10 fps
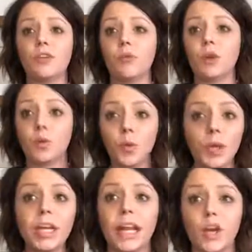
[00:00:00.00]

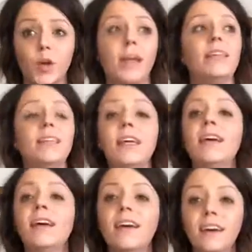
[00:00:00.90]
recruiting like crazy,
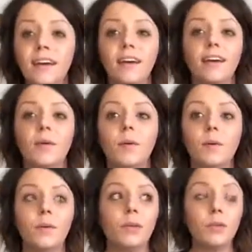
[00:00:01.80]

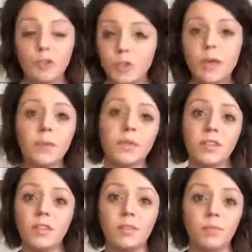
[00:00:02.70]
you should be able
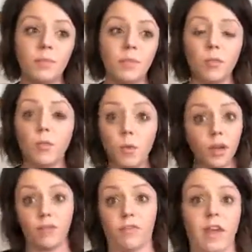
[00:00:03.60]
to be
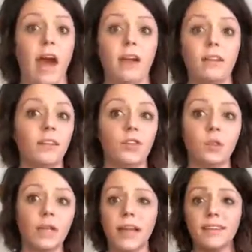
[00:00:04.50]
rewarded for that,
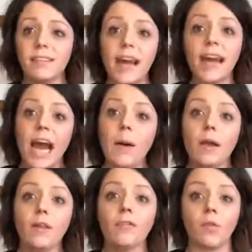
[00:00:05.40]
essentially. And that's kind of how I
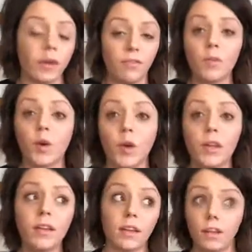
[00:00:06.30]
look for it. If you earn
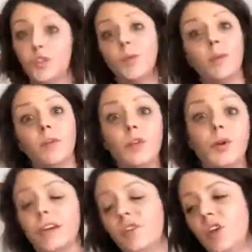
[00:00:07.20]
it, like, you should be able to do
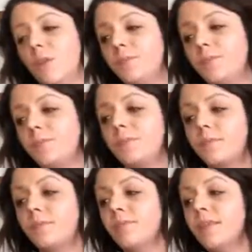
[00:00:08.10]
it. So
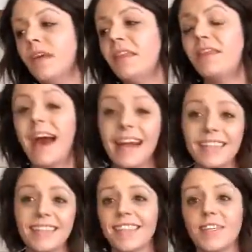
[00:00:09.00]

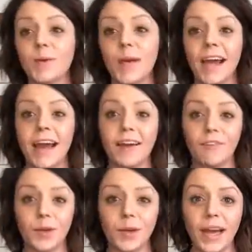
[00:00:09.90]
that is what I have
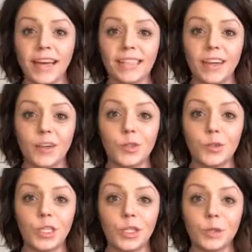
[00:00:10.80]
for you guys on
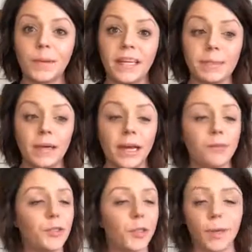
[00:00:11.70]
strategic placement. I'm
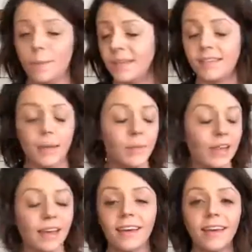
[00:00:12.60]
sure I missed something.